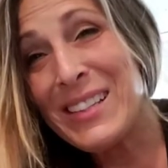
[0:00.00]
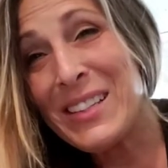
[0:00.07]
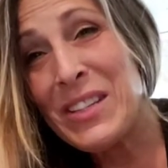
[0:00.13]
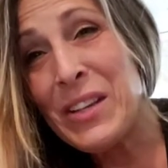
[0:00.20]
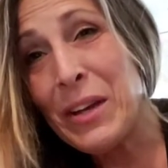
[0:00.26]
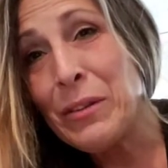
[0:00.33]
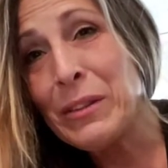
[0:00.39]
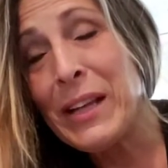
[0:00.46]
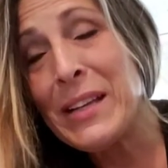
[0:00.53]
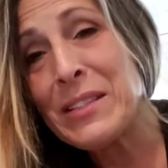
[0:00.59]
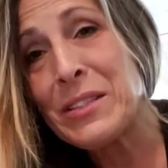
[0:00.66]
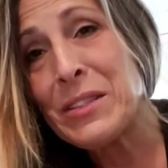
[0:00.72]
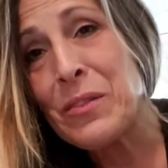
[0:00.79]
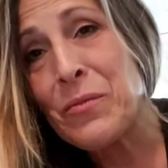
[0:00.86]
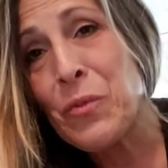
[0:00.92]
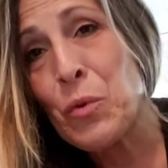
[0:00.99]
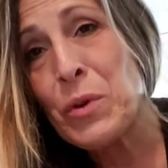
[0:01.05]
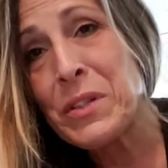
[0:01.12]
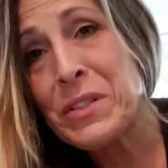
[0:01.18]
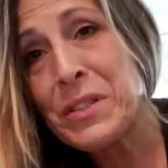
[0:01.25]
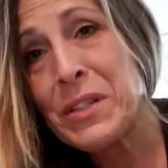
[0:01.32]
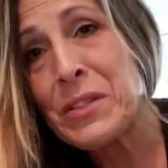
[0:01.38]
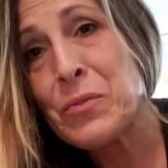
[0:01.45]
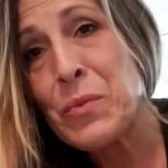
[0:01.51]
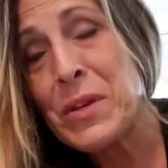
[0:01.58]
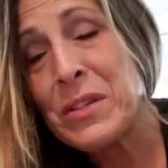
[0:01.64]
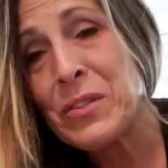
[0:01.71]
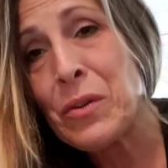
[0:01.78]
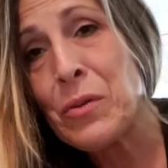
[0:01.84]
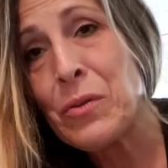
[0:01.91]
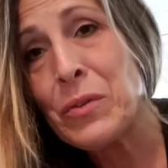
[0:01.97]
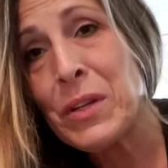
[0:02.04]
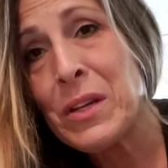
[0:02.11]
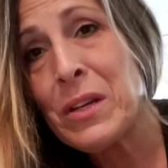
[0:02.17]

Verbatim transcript: no less than four to six weeks old.